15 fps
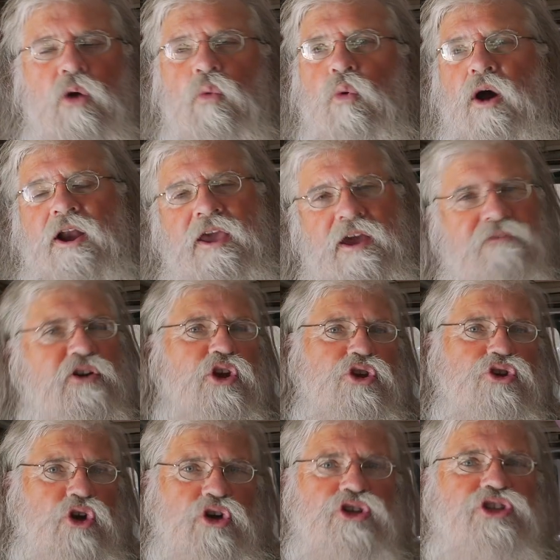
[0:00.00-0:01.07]
Whatever
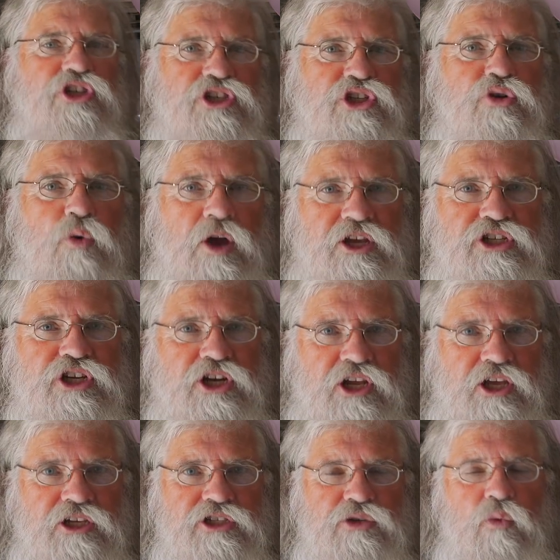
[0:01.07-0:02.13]
your situation
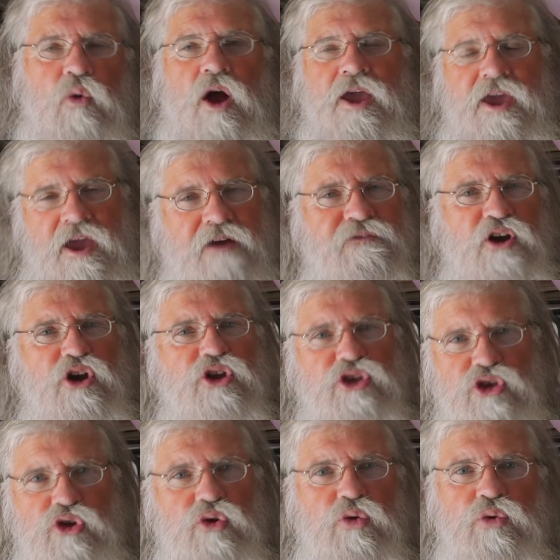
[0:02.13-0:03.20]
is, why ever
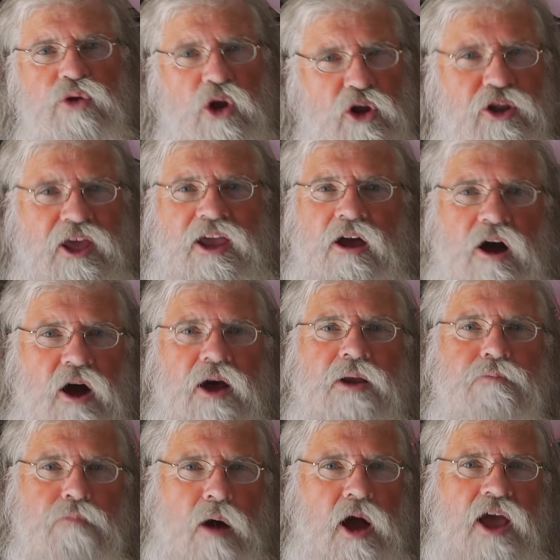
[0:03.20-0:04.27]
you click
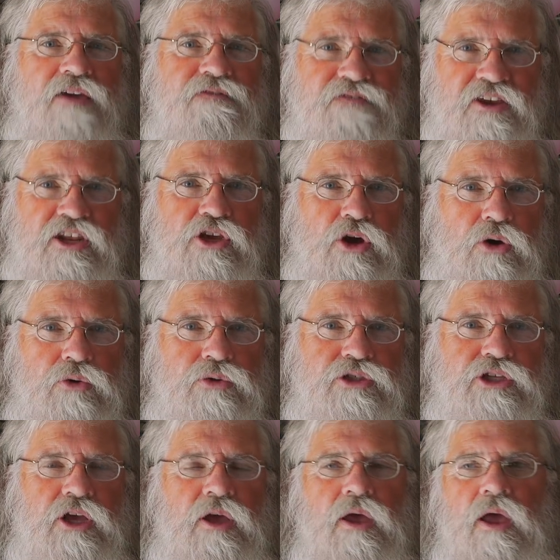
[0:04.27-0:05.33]
on my
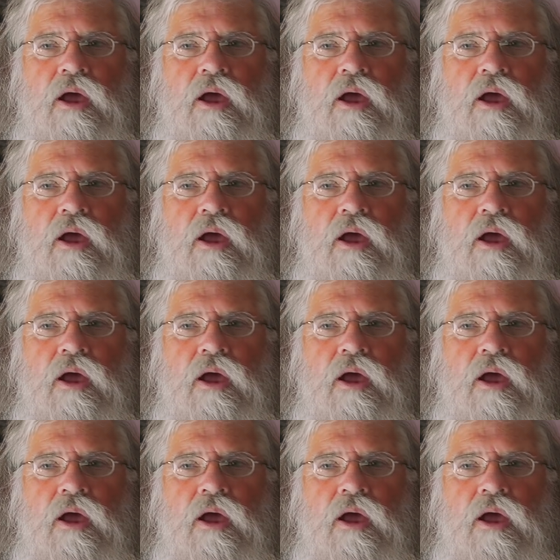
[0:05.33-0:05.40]
videos,